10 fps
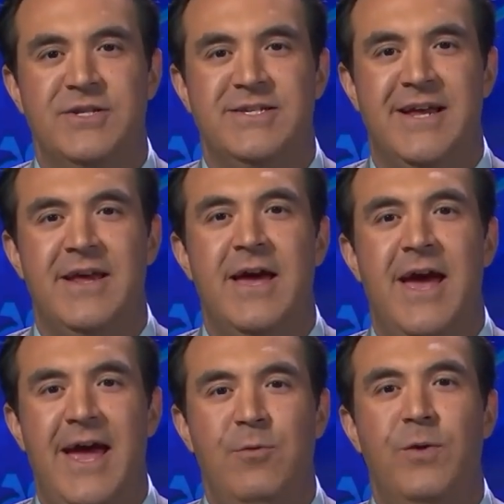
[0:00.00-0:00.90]
and said,
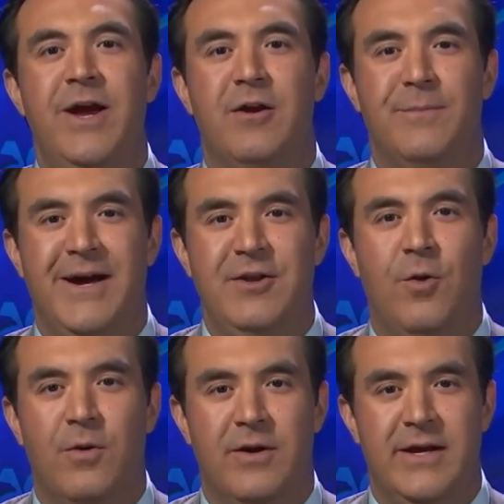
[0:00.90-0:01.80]
hey, we are a
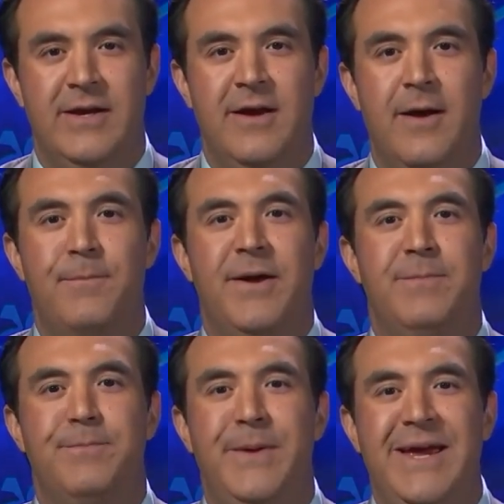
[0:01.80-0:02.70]
minority,
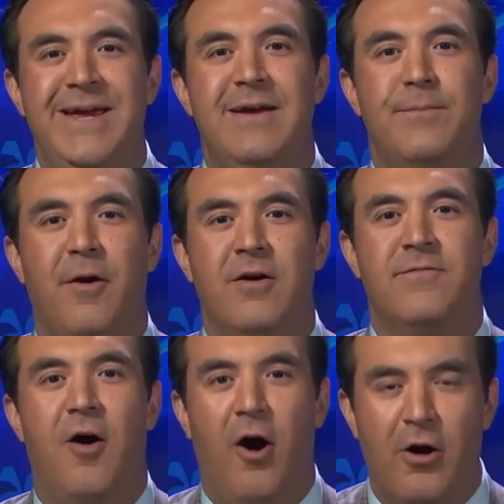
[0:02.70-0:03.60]
but being part of
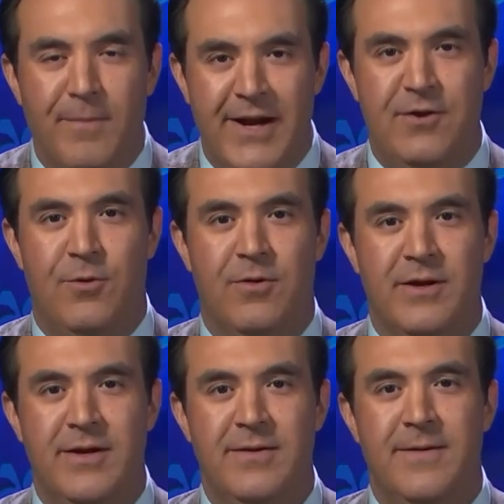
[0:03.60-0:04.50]
our
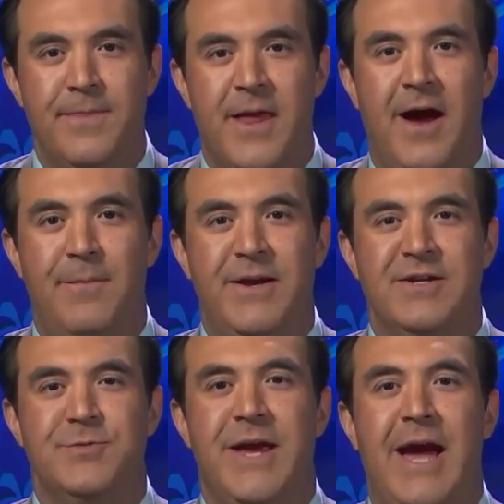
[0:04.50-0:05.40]
minority, uh,
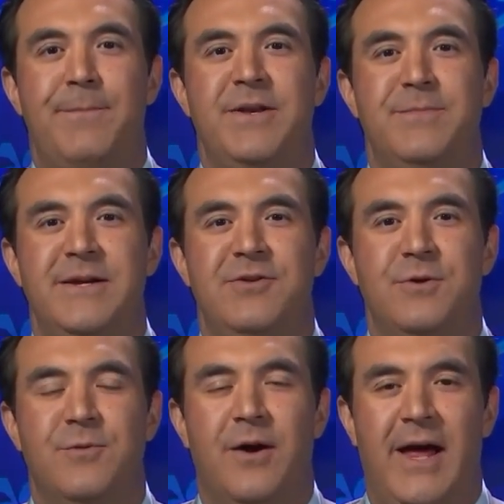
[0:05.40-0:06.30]
because we happen to be
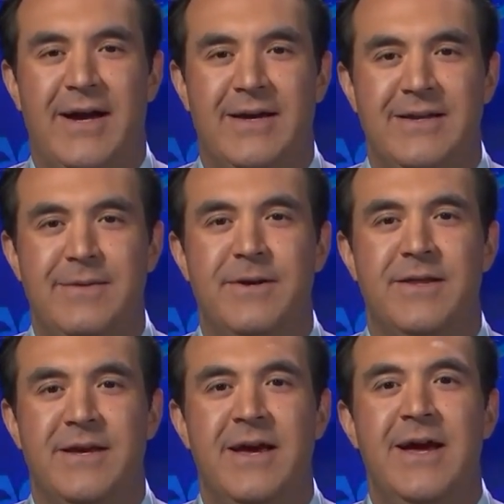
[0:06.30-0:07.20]
doing well
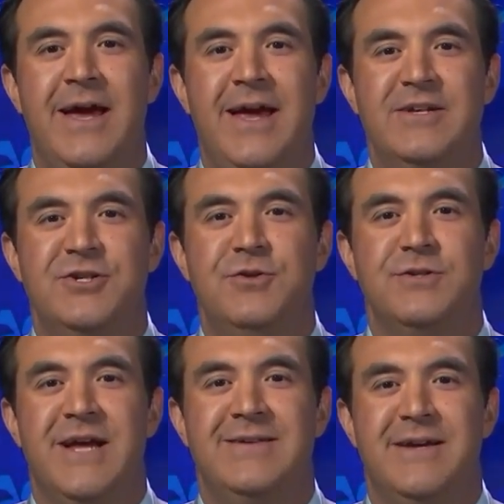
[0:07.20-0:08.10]
academically, is
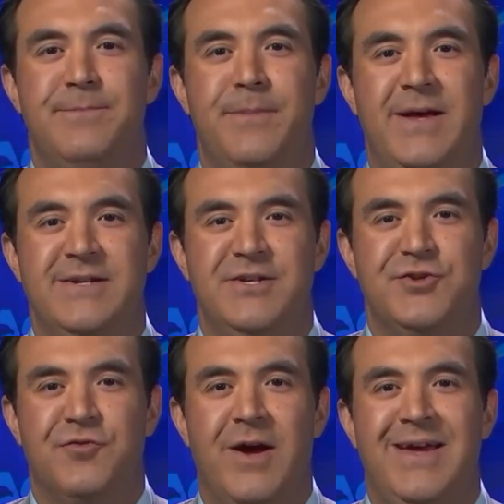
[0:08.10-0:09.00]
used as a as a
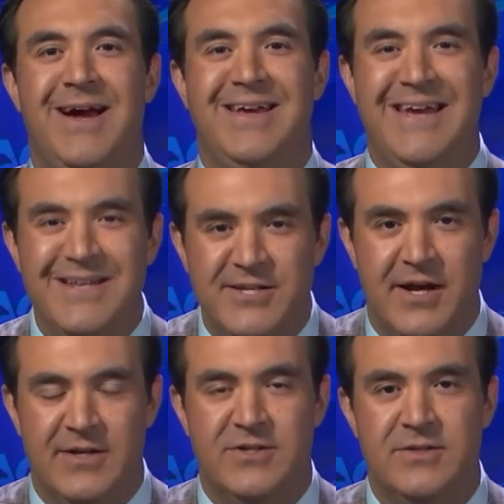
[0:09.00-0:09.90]
strike against
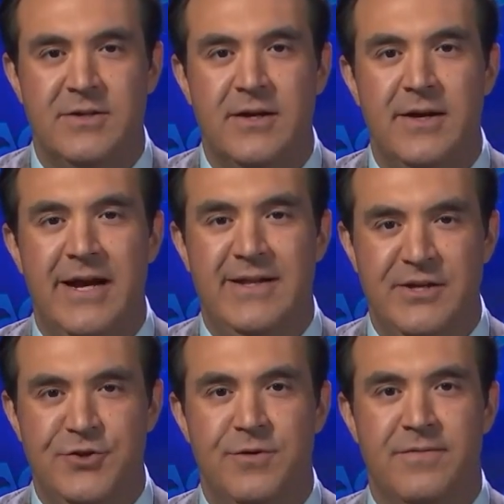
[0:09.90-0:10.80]
us in
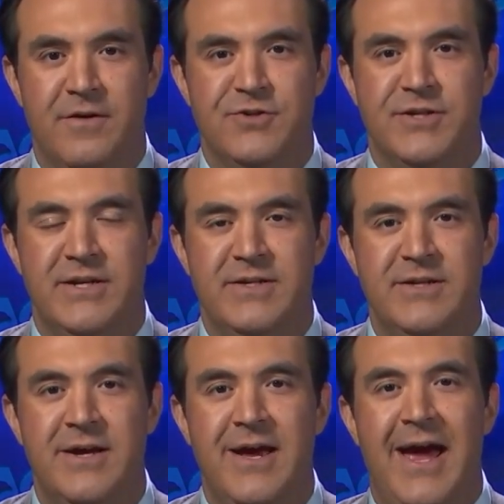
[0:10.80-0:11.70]
these universities.
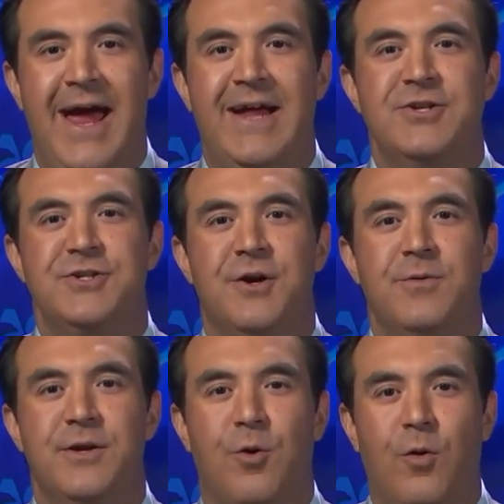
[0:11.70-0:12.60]
And so
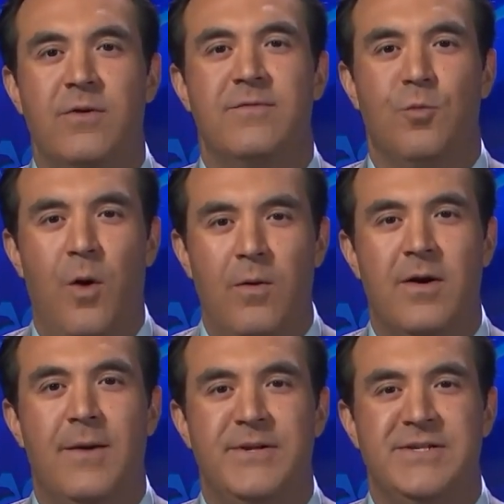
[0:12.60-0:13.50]
the court woke
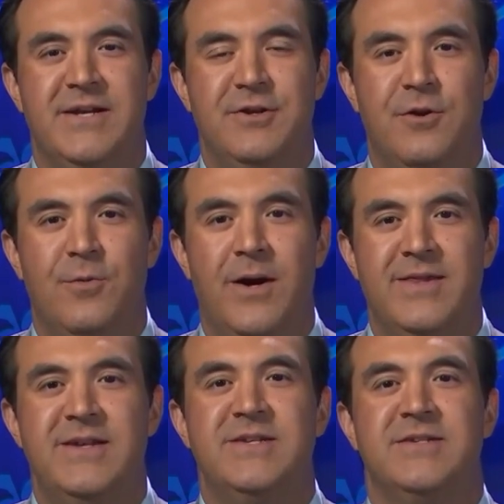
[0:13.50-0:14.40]
up and said, you know what?
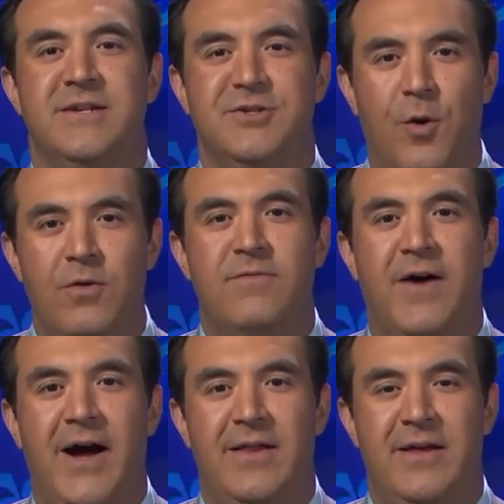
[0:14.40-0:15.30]
This is a total
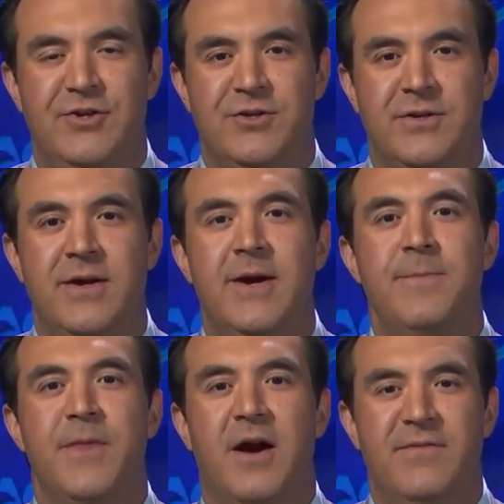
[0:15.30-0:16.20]
violation
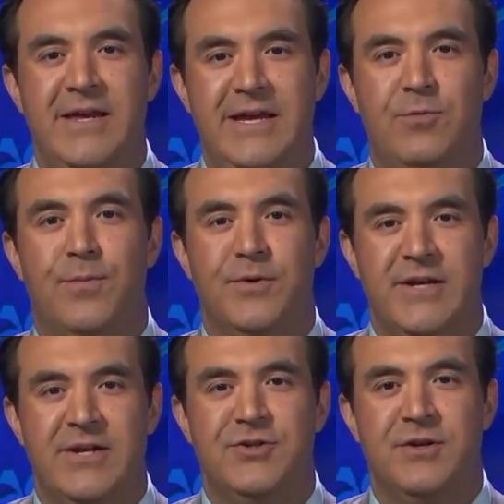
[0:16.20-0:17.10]
of the Equal
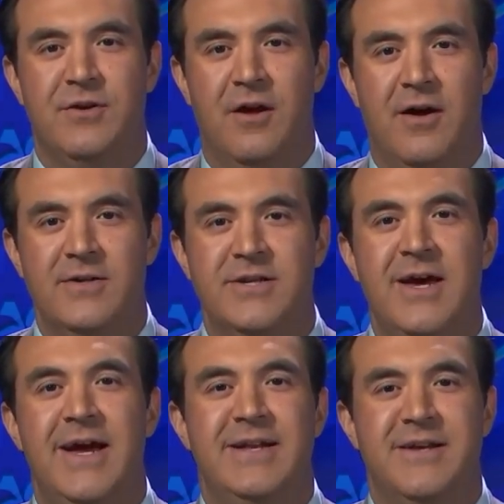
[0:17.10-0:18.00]
Protection Clause.
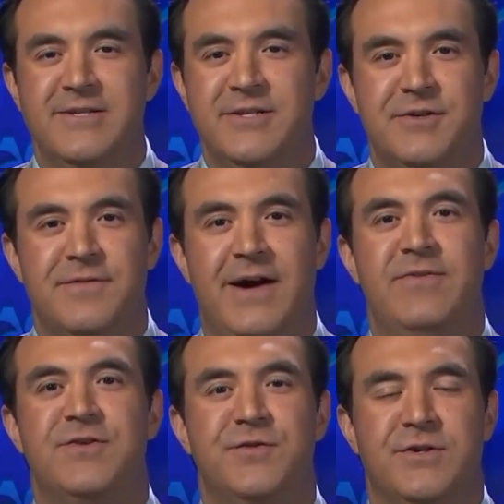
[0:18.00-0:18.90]
It doesn't survive
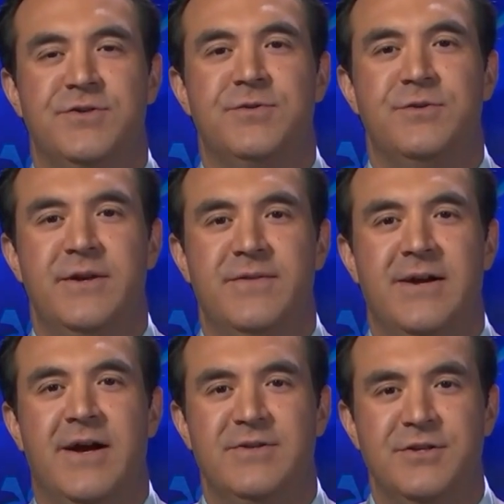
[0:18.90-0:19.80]
the strict scrutiny of the
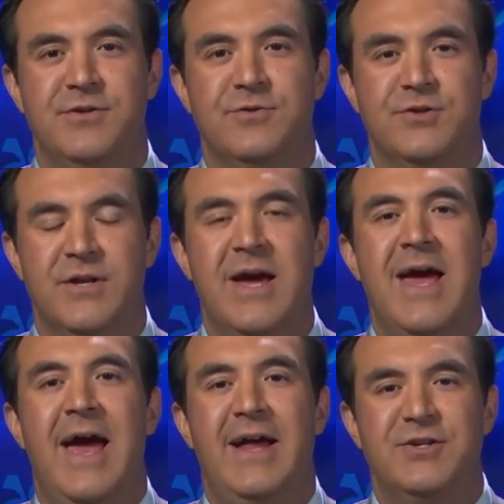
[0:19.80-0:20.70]
Constitution.
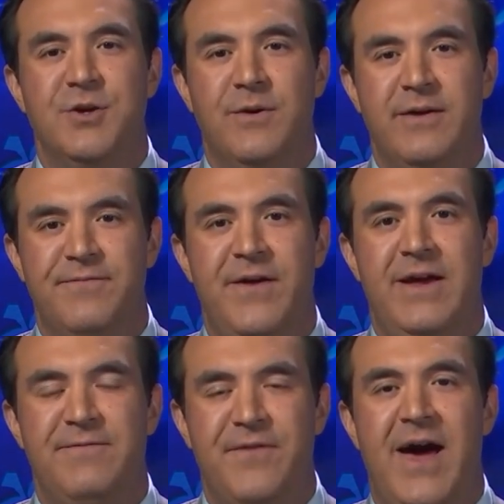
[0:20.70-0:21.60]
And so, in,
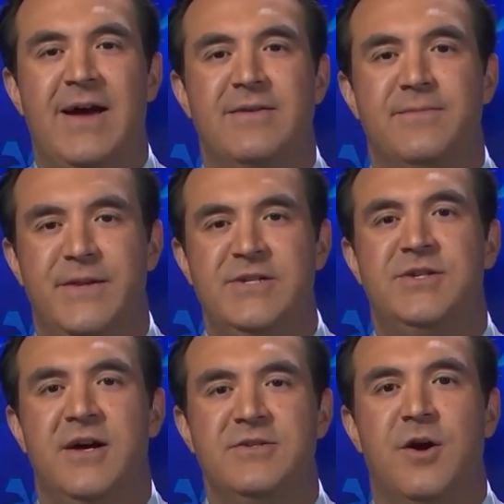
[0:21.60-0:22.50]
in fact, this
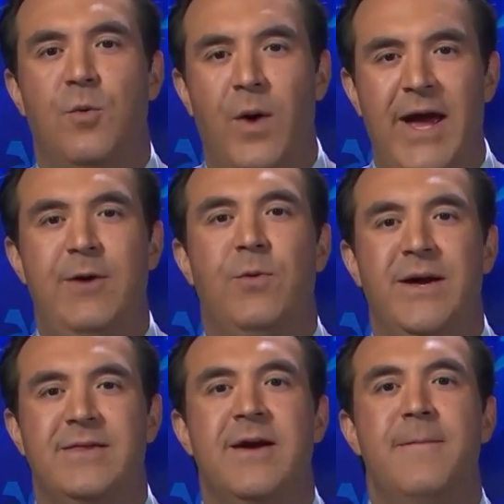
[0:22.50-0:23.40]
does away
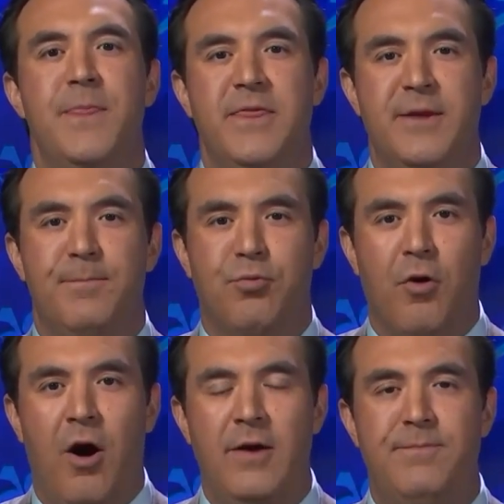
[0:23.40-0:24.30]
with the
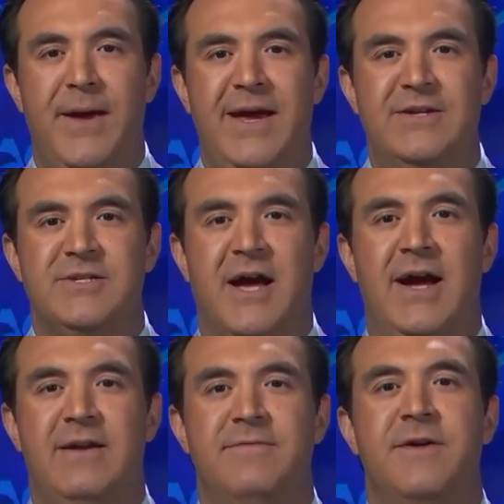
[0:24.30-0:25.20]
broad based
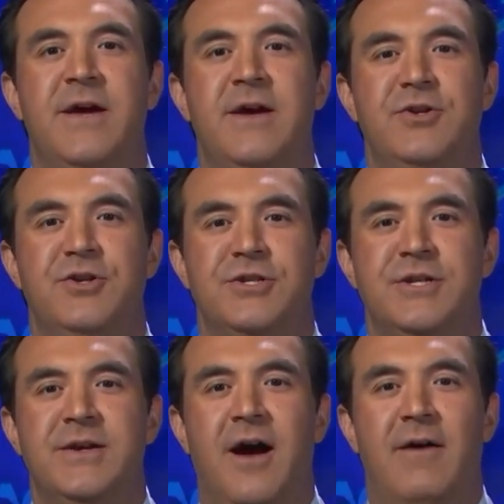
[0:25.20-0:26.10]
kind of just
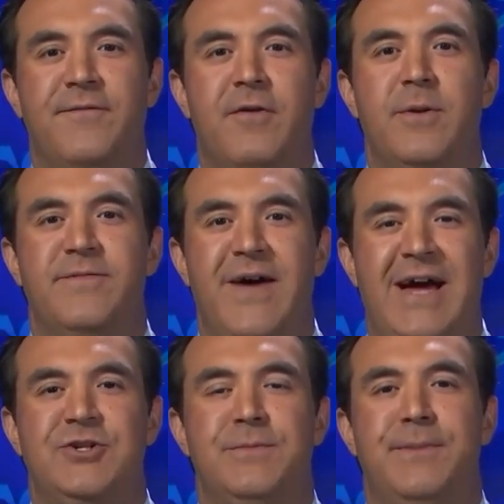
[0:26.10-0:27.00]
affirmative
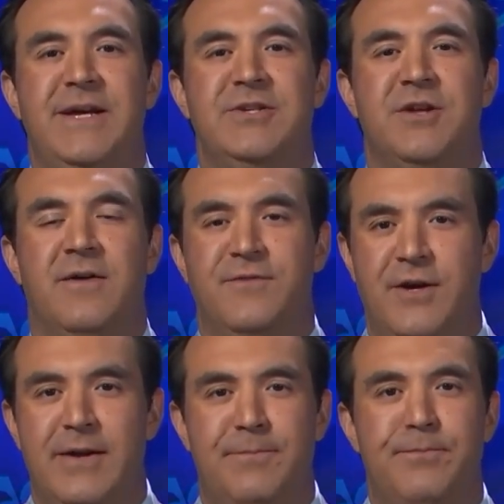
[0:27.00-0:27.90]
action based off you
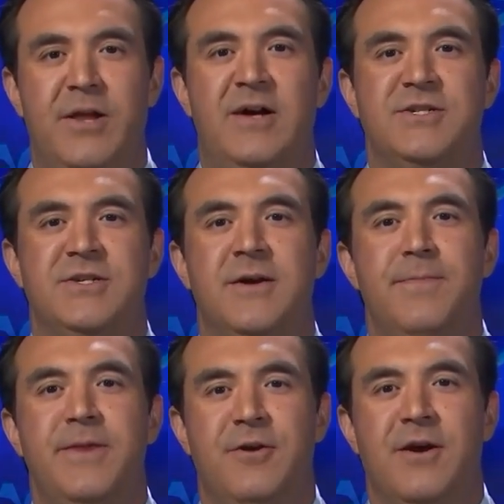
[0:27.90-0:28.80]
get a plus,
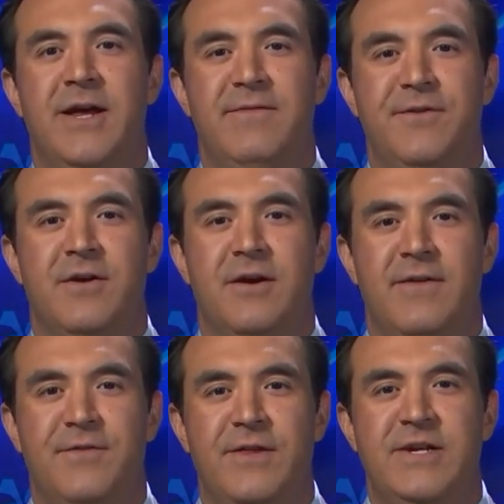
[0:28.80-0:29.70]
you're in if you're
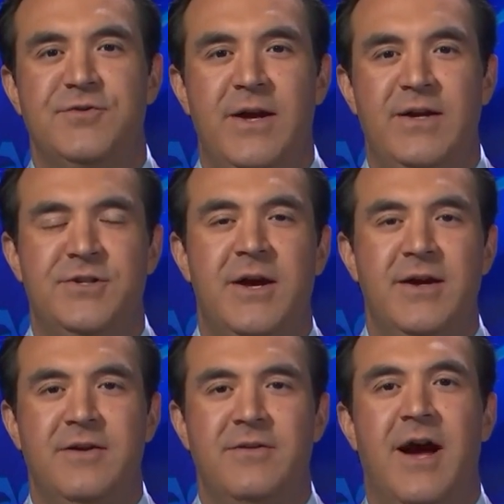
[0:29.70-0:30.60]
if you're this race,
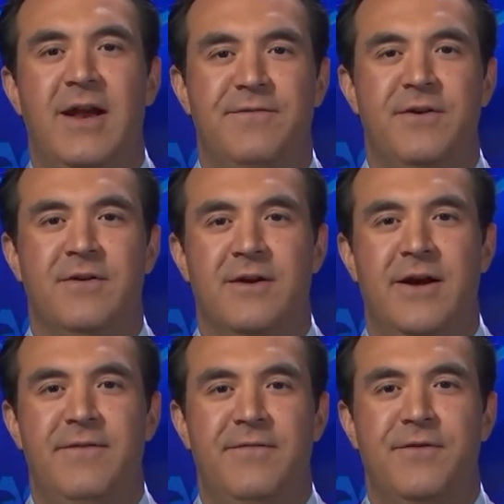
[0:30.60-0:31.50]
you're not if you're
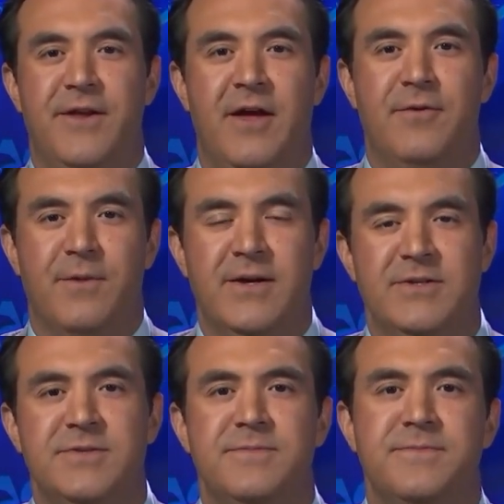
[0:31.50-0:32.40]
uh, if you're the other race.